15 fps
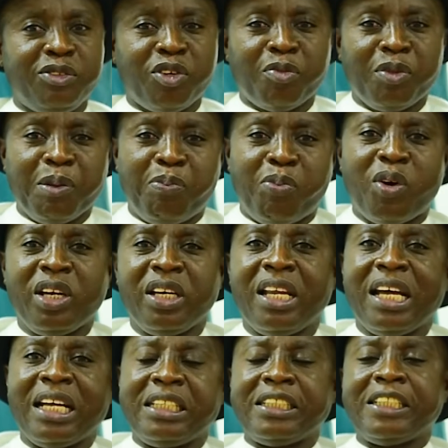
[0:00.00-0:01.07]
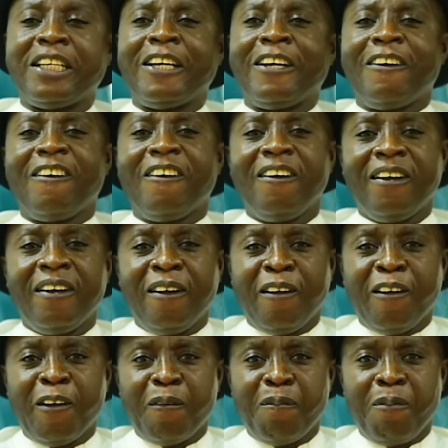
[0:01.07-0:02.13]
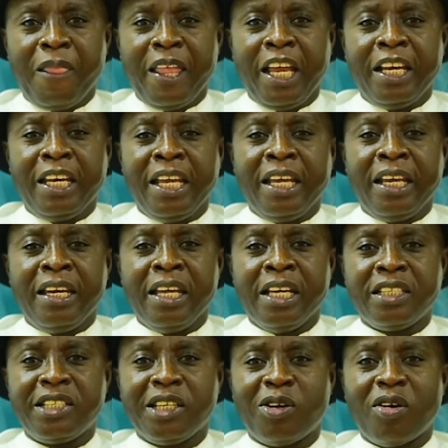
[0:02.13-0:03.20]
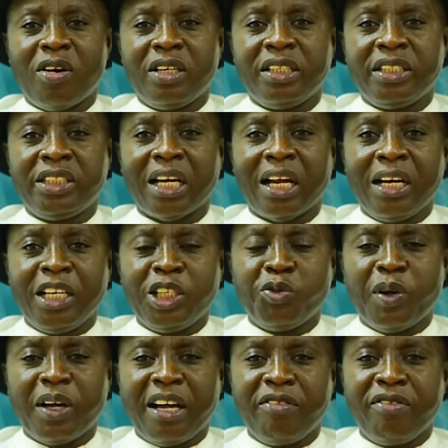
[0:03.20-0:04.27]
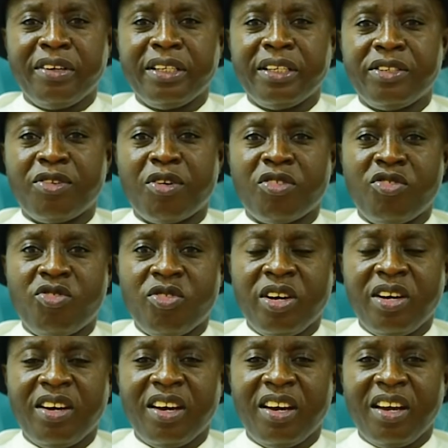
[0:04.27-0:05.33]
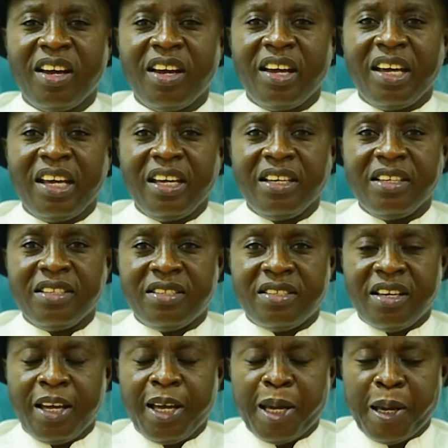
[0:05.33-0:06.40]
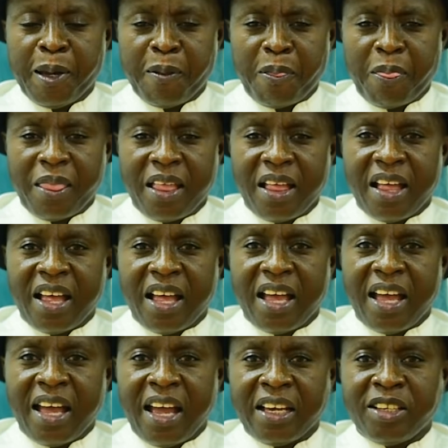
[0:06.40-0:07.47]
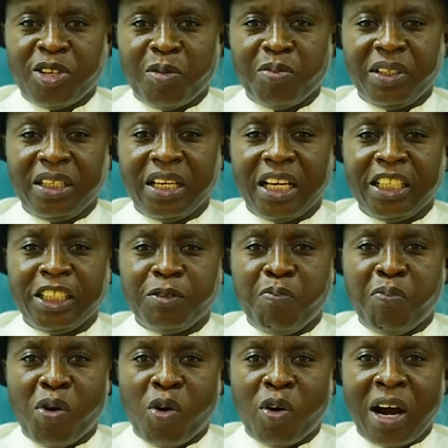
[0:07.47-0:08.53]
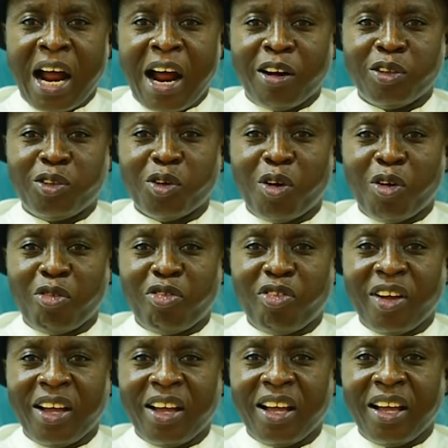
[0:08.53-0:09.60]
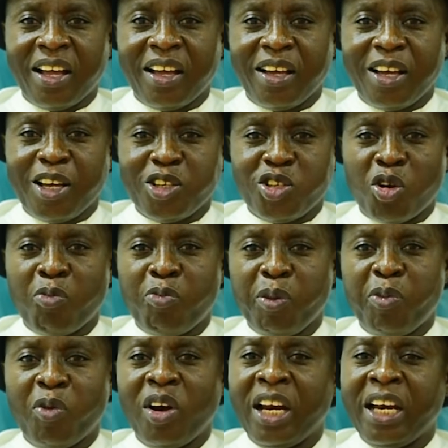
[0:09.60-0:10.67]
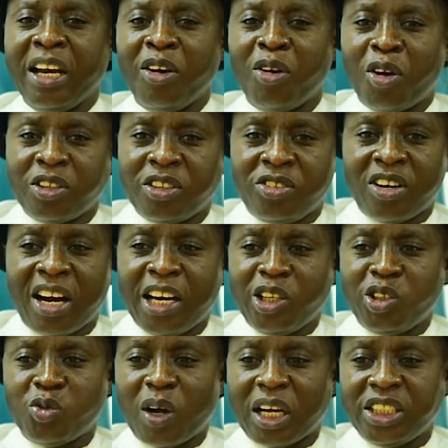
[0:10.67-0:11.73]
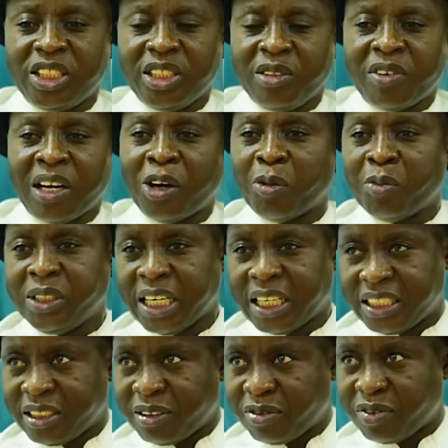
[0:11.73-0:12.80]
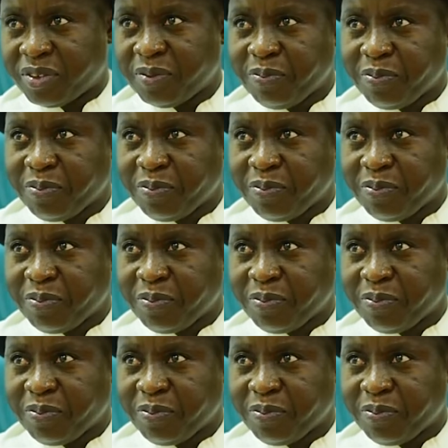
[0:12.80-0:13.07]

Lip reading: from the point that the insecurity challenge we have in this country is something that is born out of some people in the north trying to achieve an objective.